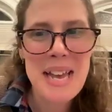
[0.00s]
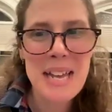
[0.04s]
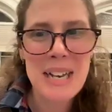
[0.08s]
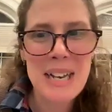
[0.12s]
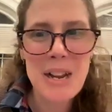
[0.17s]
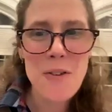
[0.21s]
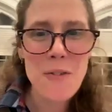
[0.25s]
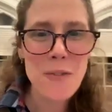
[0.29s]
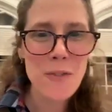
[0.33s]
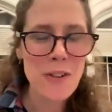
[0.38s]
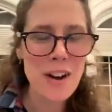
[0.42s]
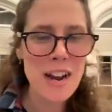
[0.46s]

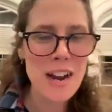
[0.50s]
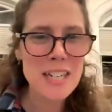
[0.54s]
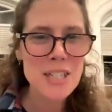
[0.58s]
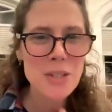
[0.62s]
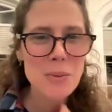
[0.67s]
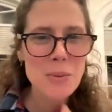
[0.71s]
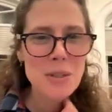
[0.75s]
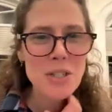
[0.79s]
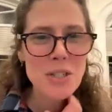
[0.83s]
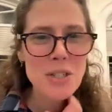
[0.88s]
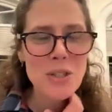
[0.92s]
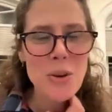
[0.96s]
Hello,
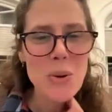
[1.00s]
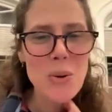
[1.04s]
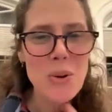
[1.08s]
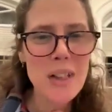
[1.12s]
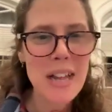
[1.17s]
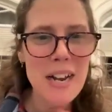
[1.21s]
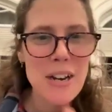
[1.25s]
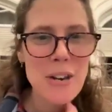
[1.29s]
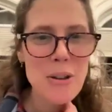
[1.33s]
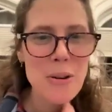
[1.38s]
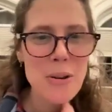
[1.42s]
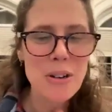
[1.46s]
friends. We're so
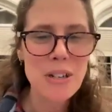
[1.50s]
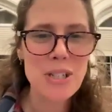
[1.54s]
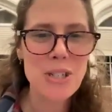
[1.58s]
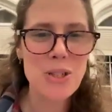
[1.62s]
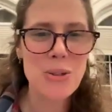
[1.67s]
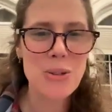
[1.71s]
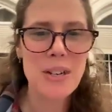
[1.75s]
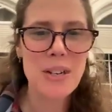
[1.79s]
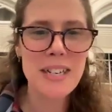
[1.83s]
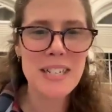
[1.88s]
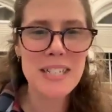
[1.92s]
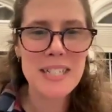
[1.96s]
glad you could
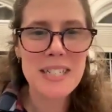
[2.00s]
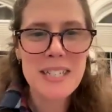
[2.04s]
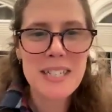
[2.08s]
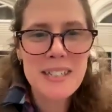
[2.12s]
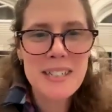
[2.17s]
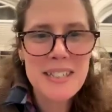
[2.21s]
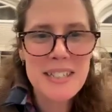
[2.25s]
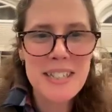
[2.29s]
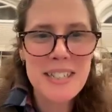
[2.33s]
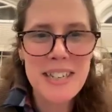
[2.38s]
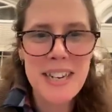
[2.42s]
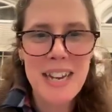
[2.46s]
join us
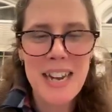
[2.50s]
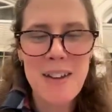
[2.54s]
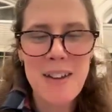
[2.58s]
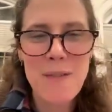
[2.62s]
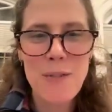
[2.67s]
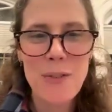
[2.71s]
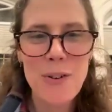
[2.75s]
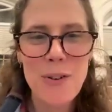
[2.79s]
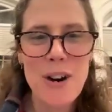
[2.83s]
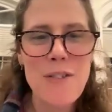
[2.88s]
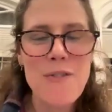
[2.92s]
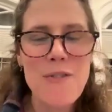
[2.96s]
here
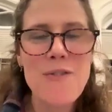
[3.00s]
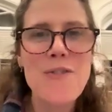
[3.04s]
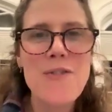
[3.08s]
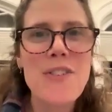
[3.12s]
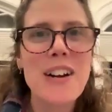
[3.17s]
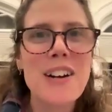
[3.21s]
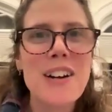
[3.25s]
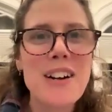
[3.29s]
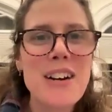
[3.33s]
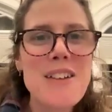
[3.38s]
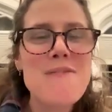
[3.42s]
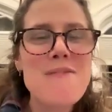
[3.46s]
tonight for our
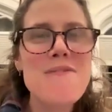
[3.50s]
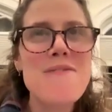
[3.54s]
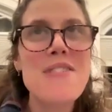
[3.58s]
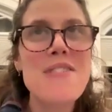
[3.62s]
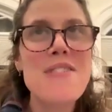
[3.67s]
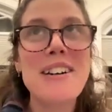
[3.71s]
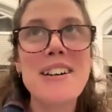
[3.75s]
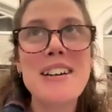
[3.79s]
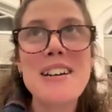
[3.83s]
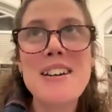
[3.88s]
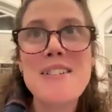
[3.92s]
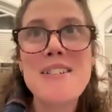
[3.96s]
very,
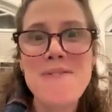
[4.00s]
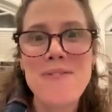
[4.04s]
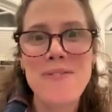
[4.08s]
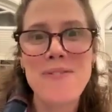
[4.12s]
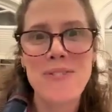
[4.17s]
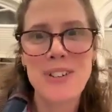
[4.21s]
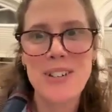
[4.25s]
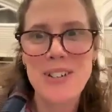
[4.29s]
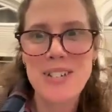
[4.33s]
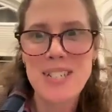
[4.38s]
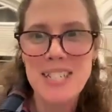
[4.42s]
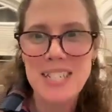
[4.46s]
very
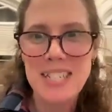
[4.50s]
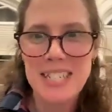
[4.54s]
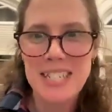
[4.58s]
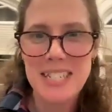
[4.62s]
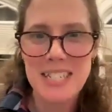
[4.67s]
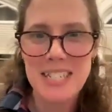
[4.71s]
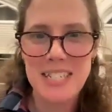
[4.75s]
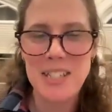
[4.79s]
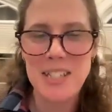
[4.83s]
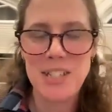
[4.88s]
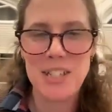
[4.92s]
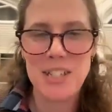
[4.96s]
first
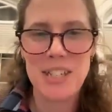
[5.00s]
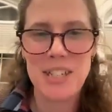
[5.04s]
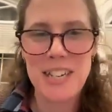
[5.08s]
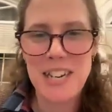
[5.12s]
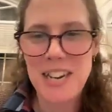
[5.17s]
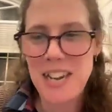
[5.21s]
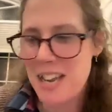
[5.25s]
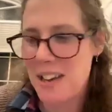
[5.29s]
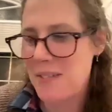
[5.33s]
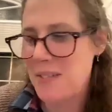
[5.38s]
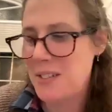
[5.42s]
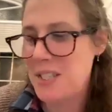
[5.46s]

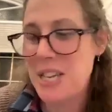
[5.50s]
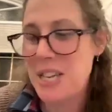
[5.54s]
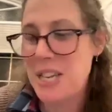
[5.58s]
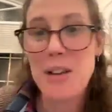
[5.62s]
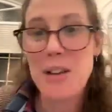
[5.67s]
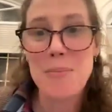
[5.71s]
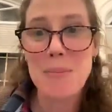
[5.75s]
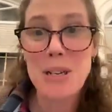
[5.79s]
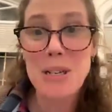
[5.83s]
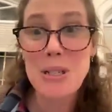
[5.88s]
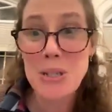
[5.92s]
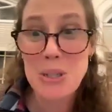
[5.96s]
edition of
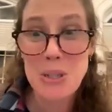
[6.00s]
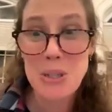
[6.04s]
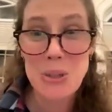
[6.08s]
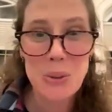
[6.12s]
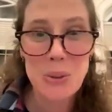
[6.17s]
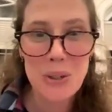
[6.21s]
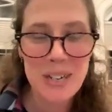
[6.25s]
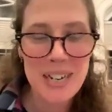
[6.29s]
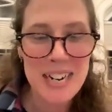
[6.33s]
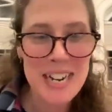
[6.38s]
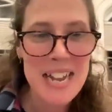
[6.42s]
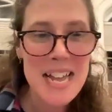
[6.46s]
Tell Me a
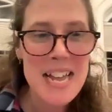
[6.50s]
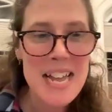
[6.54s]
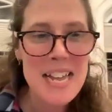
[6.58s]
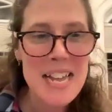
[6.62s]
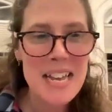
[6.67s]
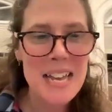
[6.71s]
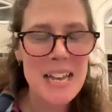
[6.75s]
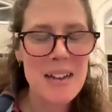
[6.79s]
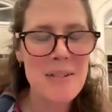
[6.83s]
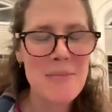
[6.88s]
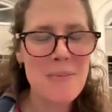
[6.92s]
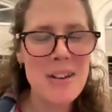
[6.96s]
Story.
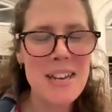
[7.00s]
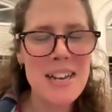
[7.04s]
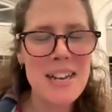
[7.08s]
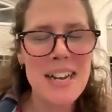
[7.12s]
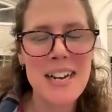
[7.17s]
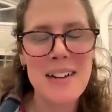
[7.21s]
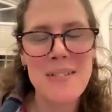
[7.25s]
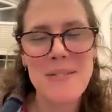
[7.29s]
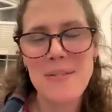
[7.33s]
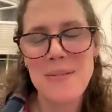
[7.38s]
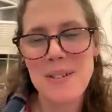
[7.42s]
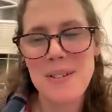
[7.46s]
And we
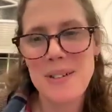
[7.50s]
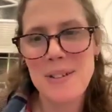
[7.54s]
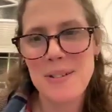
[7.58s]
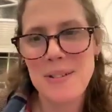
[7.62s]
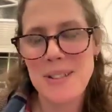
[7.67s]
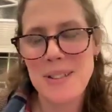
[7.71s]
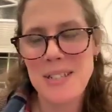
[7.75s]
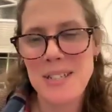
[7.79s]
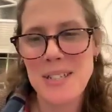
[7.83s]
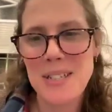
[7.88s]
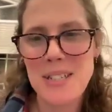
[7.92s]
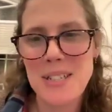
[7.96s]
have
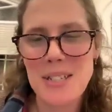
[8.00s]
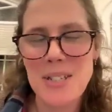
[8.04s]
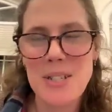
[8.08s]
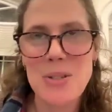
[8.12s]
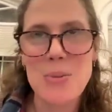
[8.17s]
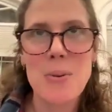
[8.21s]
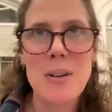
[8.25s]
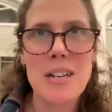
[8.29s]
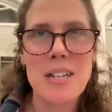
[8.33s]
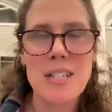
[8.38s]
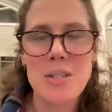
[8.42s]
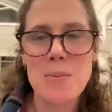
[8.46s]
the
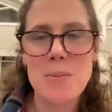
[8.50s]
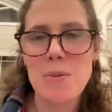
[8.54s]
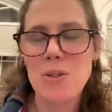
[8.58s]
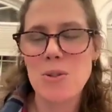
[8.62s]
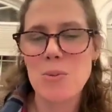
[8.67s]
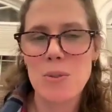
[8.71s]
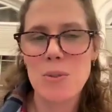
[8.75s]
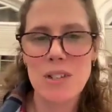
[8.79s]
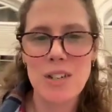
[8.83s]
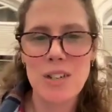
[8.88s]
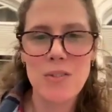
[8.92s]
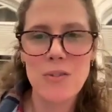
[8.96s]
sweetest,
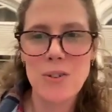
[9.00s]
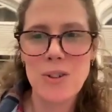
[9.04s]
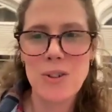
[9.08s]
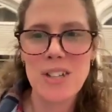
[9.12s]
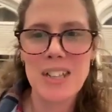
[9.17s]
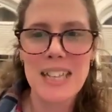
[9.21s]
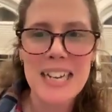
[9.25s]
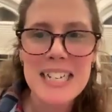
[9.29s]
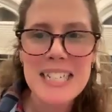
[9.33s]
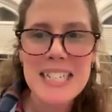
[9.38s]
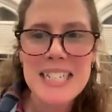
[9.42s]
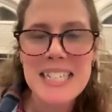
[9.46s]
most wonderful
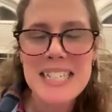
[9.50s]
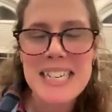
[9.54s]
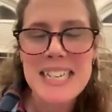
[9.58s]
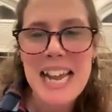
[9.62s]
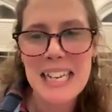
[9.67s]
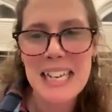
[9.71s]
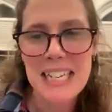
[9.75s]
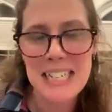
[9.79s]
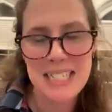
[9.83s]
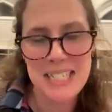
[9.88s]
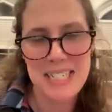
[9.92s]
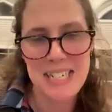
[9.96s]
Glenys
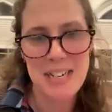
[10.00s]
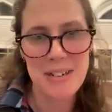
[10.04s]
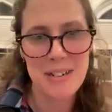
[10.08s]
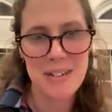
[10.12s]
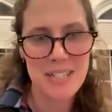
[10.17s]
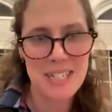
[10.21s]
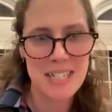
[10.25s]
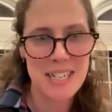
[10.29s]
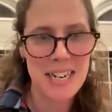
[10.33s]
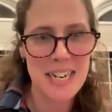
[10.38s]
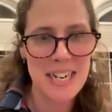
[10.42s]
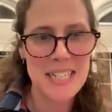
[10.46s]
Nellist
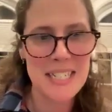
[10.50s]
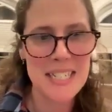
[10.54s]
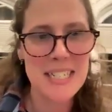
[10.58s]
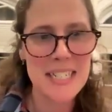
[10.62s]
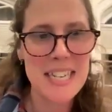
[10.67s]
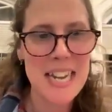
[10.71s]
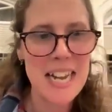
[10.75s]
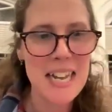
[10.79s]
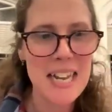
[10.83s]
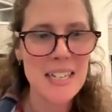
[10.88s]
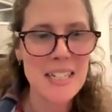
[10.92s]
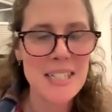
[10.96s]
here tonight to
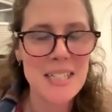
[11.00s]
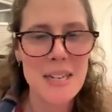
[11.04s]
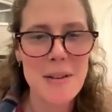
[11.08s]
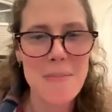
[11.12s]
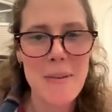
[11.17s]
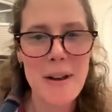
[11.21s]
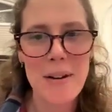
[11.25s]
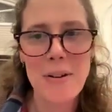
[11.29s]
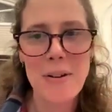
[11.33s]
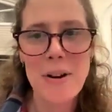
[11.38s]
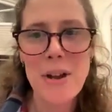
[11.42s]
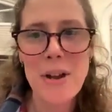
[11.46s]
tell us
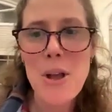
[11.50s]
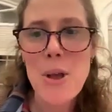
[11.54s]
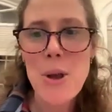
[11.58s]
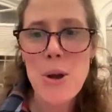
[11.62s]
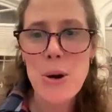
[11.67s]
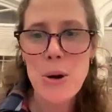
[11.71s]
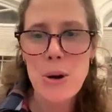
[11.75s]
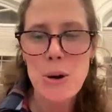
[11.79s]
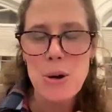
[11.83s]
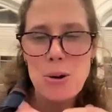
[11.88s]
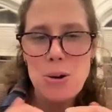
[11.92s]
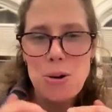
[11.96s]
about
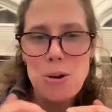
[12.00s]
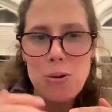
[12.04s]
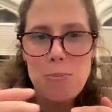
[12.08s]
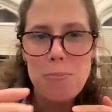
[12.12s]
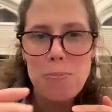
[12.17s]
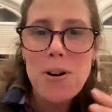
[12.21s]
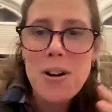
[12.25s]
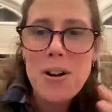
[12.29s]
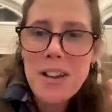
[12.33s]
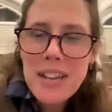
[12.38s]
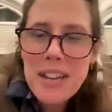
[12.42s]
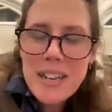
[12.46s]
her new
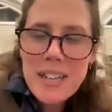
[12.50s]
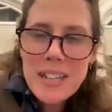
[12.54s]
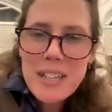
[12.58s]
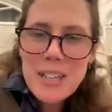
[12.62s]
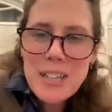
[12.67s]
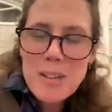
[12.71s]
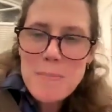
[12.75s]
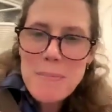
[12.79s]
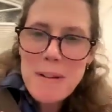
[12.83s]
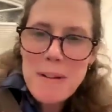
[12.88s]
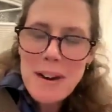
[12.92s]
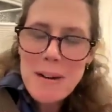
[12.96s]
book and a
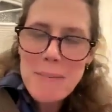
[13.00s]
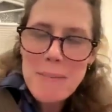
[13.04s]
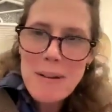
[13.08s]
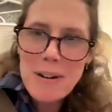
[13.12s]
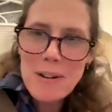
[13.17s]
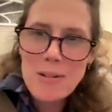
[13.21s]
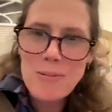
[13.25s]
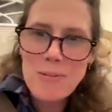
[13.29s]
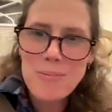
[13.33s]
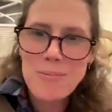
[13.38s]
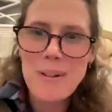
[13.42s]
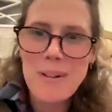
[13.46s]
little bit
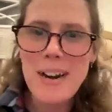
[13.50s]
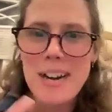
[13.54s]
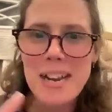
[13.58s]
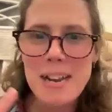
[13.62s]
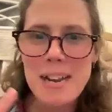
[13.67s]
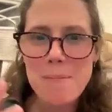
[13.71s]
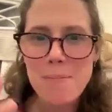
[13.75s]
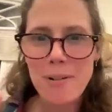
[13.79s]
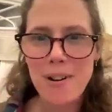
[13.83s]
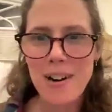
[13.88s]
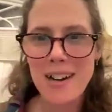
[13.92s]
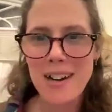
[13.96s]
about her
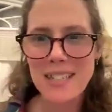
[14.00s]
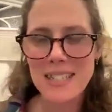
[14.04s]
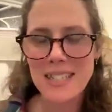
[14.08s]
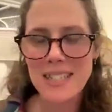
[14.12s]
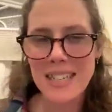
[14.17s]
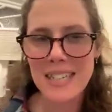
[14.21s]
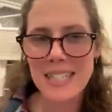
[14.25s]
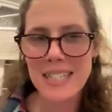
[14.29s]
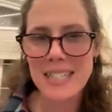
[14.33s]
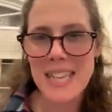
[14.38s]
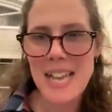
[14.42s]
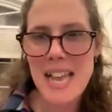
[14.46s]
writing
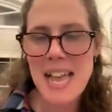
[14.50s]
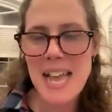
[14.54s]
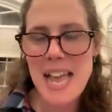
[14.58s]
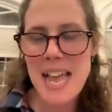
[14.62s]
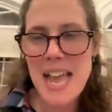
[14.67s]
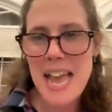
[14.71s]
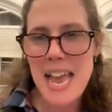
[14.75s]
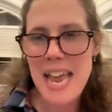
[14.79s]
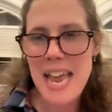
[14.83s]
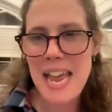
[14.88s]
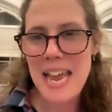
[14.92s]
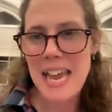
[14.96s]
process.
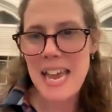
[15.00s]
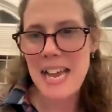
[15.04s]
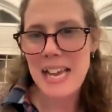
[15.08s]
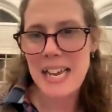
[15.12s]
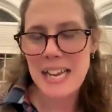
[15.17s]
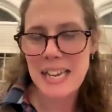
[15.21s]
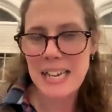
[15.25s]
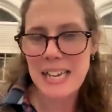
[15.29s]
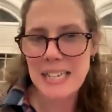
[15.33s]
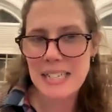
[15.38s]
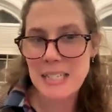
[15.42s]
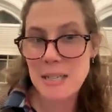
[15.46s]

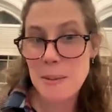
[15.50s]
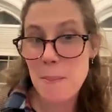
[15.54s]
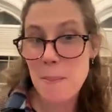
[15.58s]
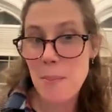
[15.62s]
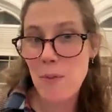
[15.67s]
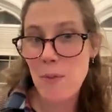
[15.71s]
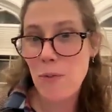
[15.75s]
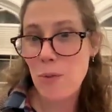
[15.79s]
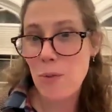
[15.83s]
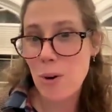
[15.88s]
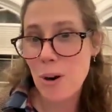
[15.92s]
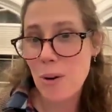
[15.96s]
And
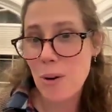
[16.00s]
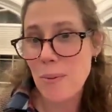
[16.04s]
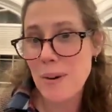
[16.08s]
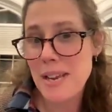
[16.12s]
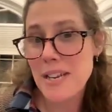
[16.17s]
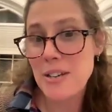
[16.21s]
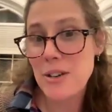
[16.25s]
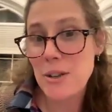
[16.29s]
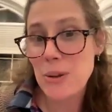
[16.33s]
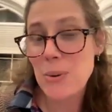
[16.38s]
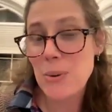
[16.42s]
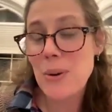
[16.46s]
before
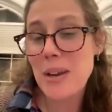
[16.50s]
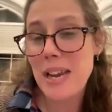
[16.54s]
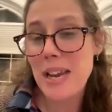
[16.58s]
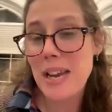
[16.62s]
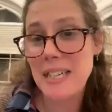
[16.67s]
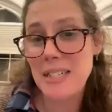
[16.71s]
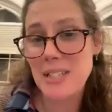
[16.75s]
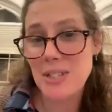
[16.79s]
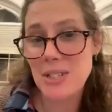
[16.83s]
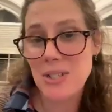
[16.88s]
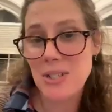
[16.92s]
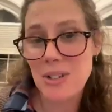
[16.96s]
we do
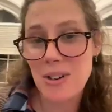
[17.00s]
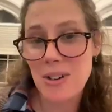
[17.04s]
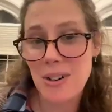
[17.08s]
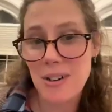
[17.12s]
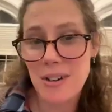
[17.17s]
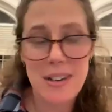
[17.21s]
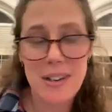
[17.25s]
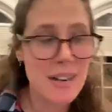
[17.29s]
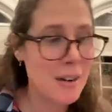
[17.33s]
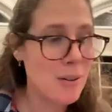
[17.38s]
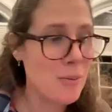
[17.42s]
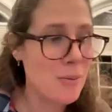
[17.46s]
get
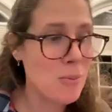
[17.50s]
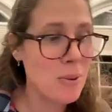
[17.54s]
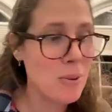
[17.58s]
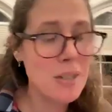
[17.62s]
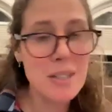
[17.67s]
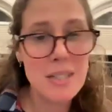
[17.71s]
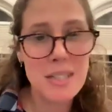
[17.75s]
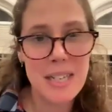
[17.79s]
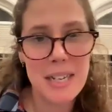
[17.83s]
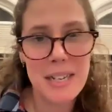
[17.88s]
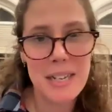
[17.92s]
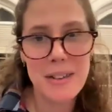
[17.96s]
started, I
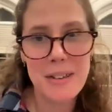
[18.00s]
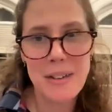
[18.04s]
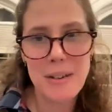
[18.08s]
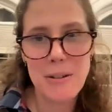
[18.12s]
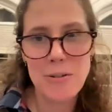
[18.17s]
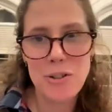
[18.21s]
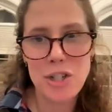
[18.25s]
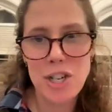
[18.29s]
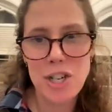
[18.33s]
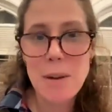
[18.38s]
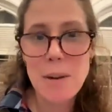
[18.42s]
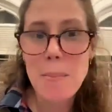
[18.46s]
will tell
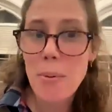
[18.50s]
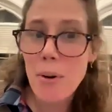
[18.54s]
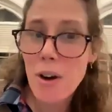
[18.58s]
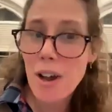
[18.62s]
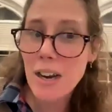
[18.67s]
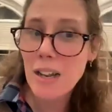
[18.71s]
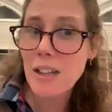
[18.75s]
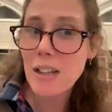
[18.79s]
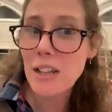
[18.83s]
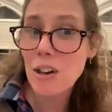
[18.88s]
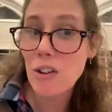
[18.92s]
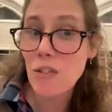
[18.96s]
you, she
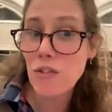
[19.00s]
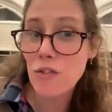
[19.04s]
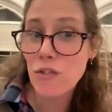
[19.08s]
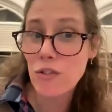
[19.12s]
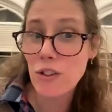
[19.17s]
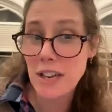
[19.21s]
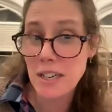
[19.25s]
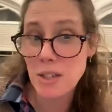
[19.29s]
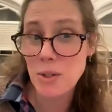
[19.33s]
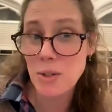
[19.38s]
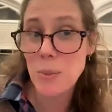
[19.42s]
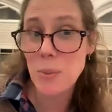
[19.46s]
brought a little
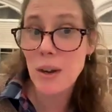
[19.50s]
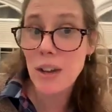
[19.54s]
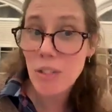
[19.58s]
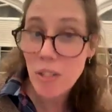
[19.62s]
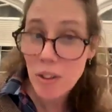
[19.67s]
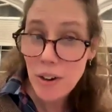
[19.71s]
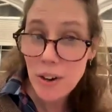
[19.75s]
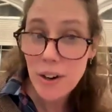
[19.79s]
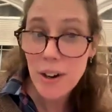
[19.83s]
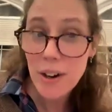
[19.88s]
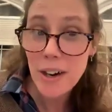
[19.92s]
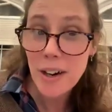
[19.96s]
friend
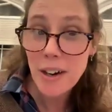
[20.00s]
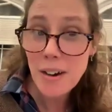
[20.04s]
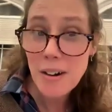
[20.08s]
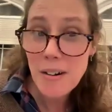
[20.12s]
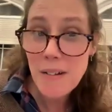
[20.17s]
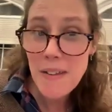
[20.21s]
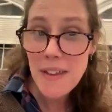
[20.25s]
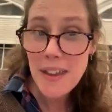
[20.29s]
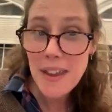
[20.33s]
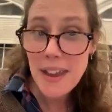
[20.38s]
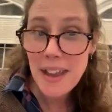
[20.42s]
with her.